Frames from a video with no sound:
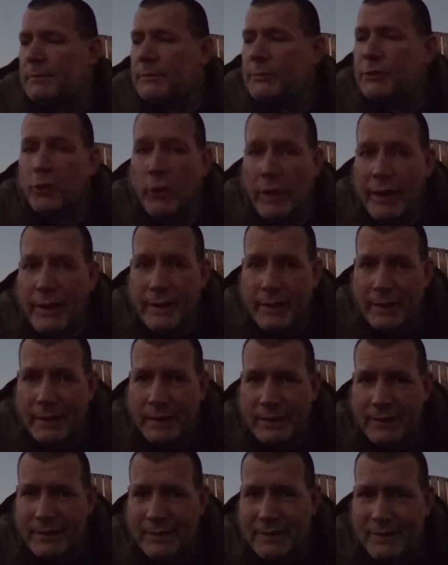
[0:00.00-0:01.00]

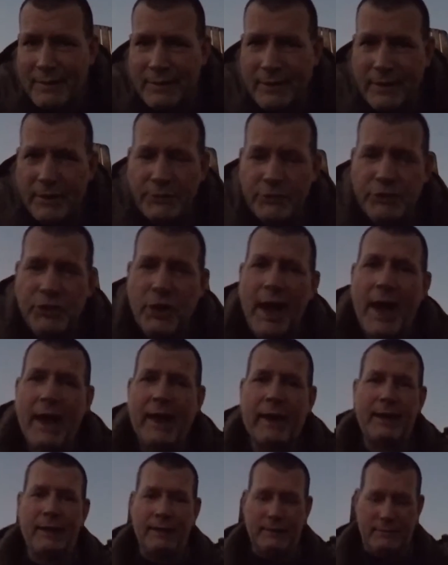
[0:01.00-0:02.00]
trading this
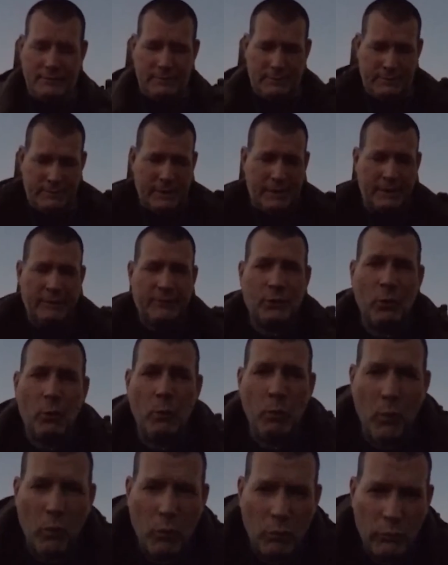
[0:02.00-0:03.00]
jacket. Okay, so
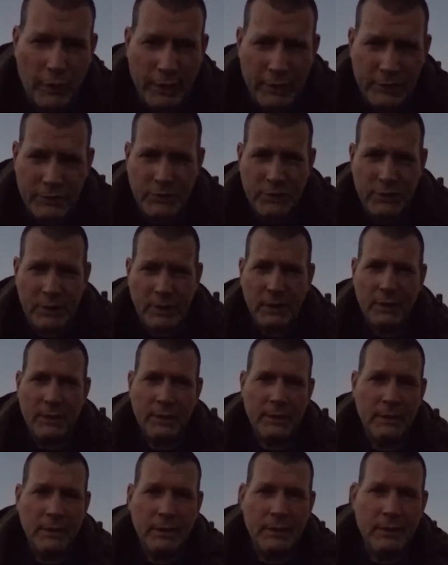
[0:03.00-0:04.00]
Woolrich,
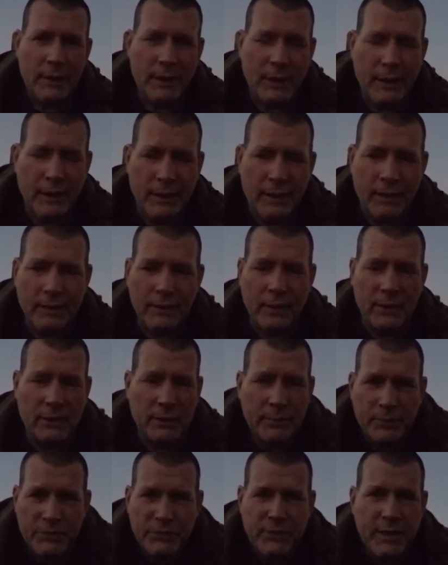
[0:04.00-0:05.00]

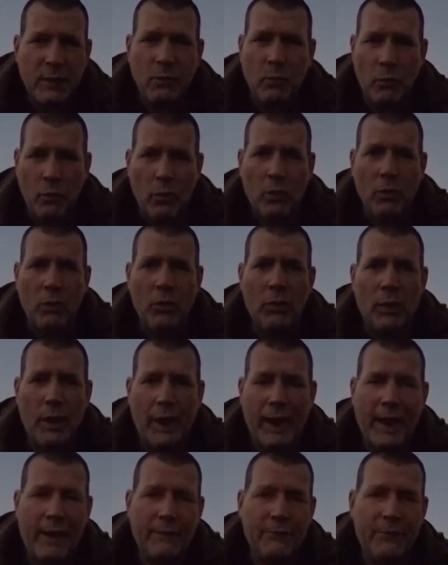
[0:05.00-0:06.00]
100% wool.
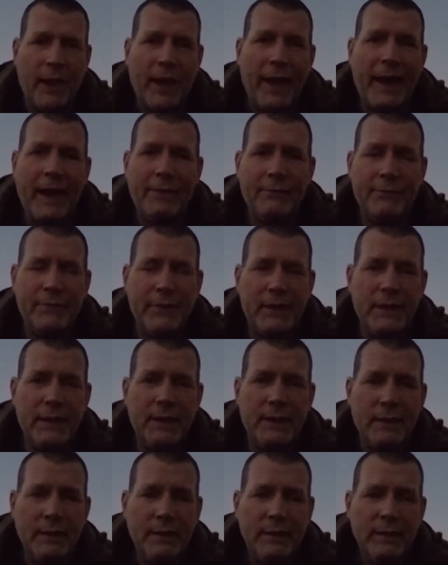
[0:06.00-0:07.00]
I have
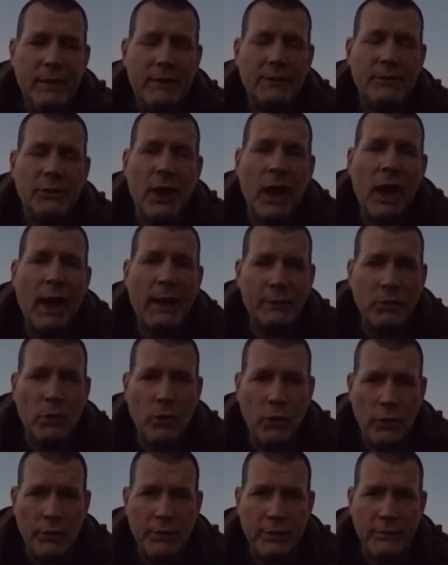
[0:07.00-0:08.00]
the
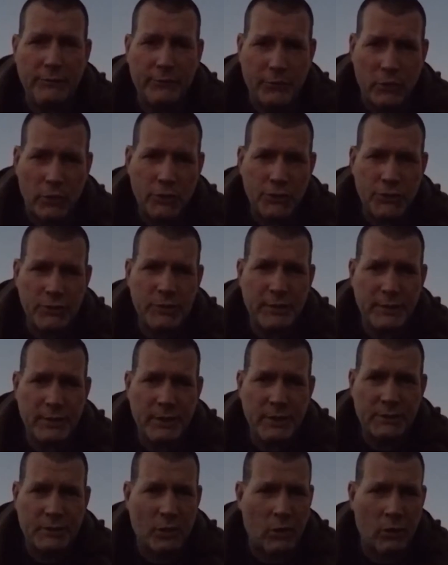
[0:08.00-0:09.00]
non-hooded version to
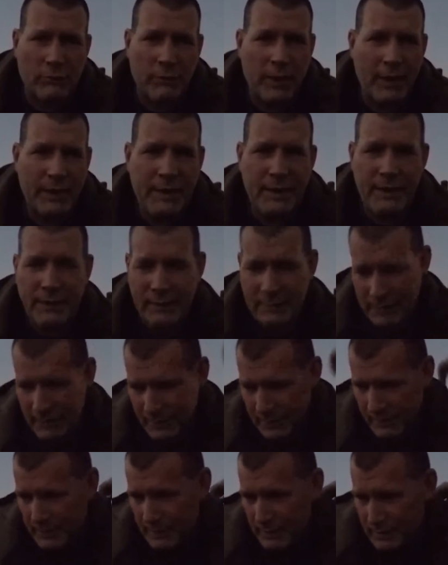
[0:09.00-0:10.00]
this already.
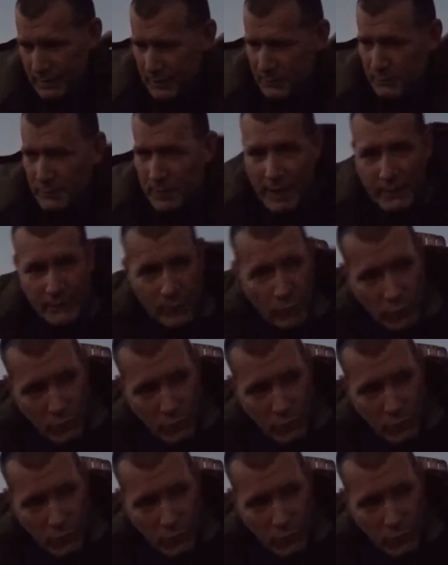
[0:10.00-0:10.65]
This one has a